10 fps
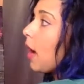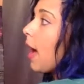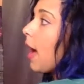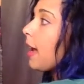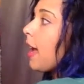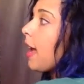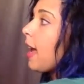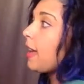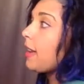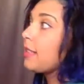dry
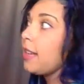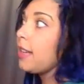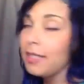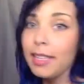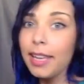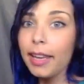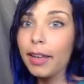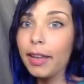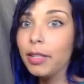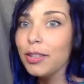and to
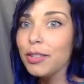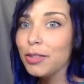get